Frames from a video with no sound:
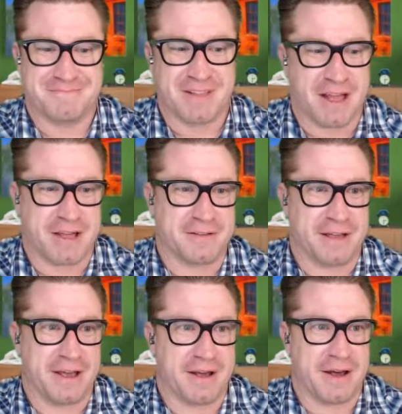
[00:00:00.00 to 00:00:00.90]
I
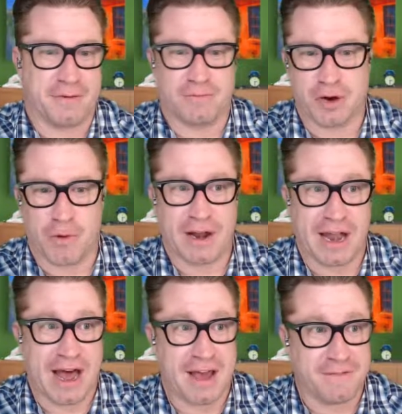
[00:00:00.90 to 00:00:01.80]
see we're going
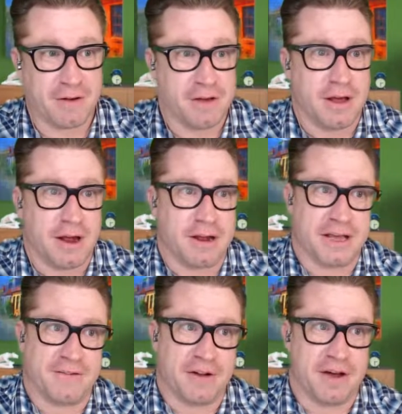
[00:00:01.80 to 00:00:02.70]
live. I'm going to
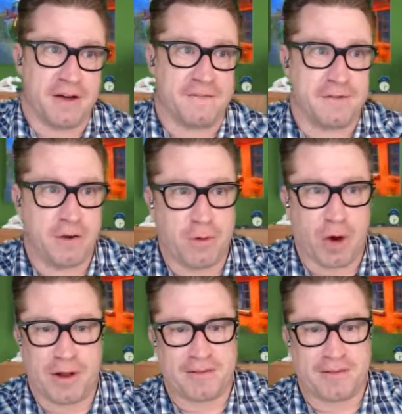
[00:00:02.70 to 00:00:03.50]
give it a few moments.